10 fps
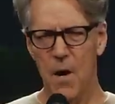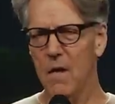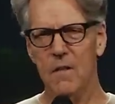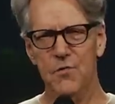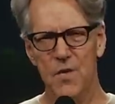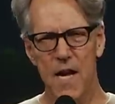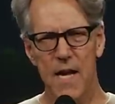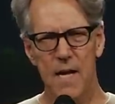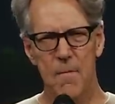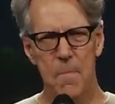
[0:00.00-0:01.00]
Paul is
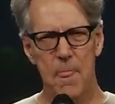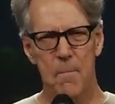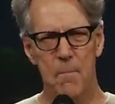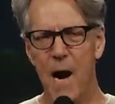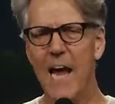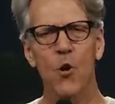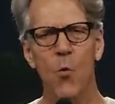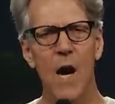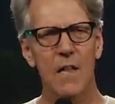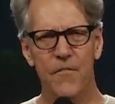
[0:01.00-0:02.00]
saying, My
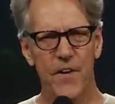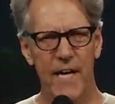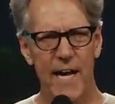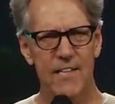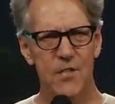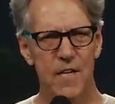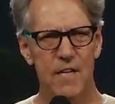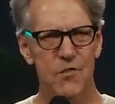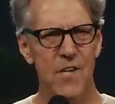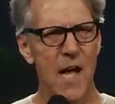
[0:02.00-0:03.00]

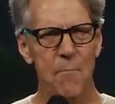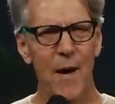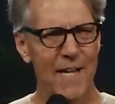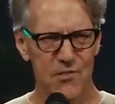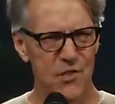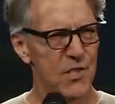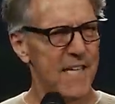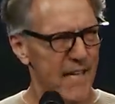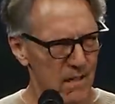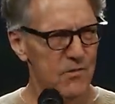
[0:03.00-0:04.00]
qualification is not my
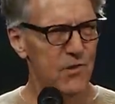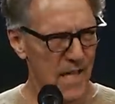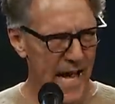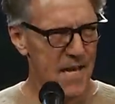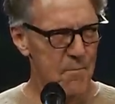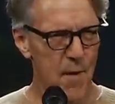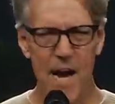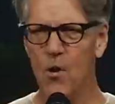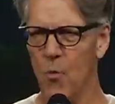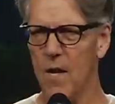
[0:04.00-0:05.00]
skill set,
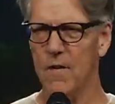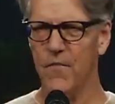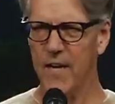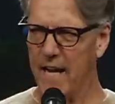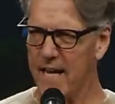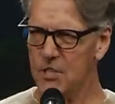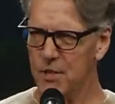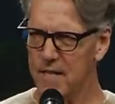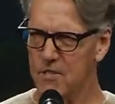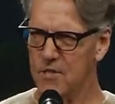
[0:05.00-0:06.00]
my
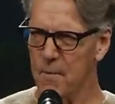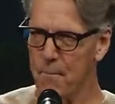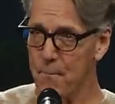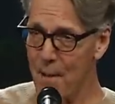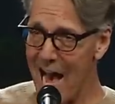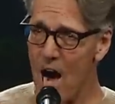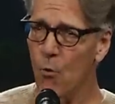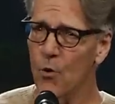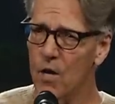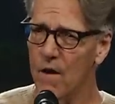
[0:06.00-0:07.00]
qualification is the
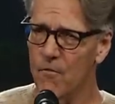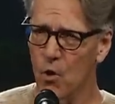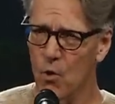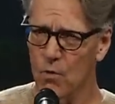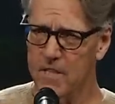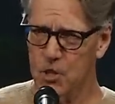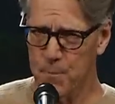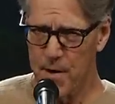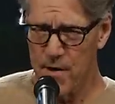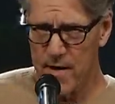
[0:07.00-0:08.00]
power of the Holy
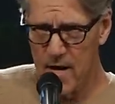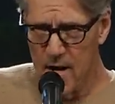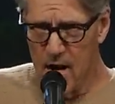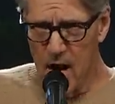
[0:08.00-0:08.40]
Spirit